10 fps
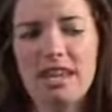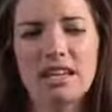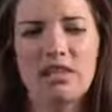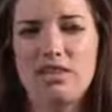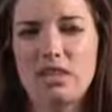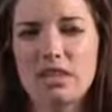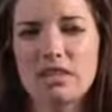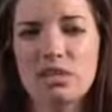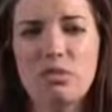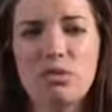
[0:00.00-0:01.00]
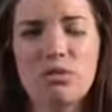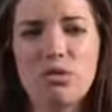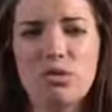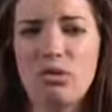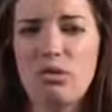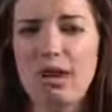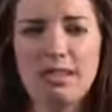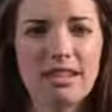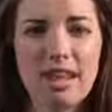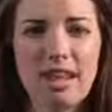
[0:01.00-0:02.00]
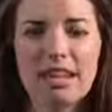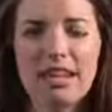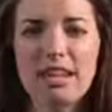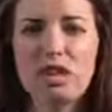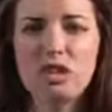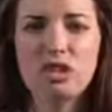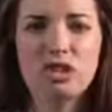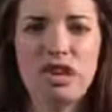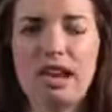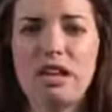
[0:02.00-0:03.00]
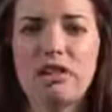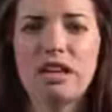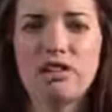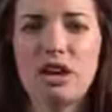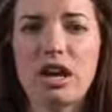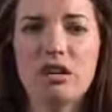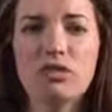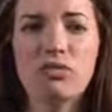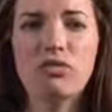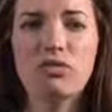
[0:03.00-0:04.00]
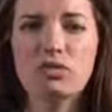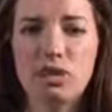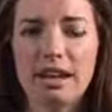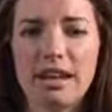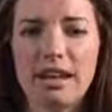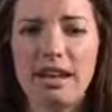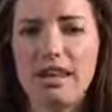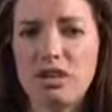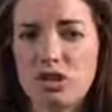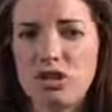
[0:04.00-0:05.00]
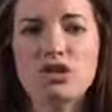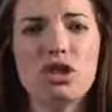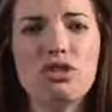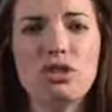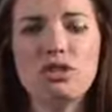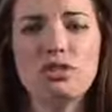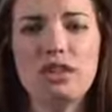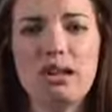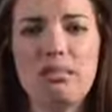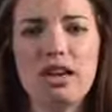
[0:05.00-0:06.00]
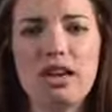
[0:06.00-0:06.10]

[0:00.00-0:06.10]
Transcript: It's very simple. You go online, you can check out laser hair removal training, and it should show you some